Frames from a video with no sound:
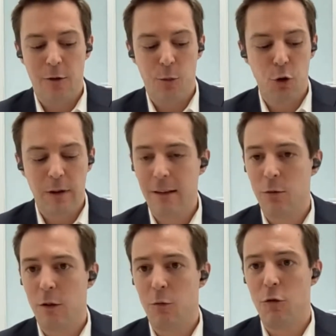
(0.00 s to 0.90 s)
the
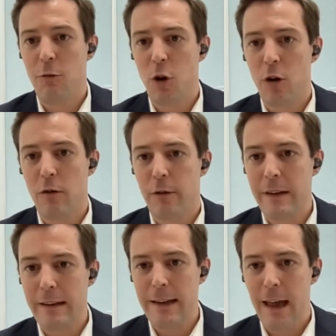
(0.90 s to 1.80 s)
protest movement, the
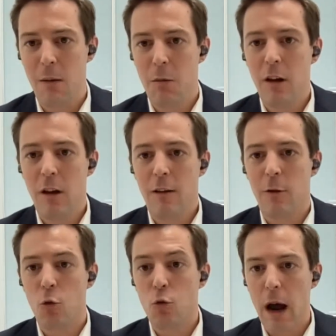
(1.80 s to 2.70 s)
CDM,
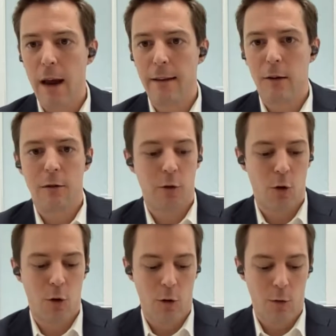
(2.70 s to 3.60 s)
the rise of
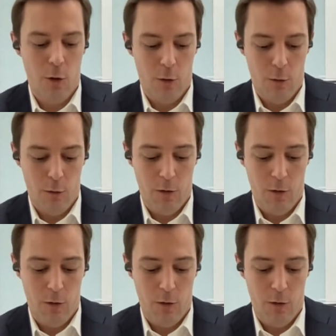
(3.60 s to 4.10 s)
uh, uh,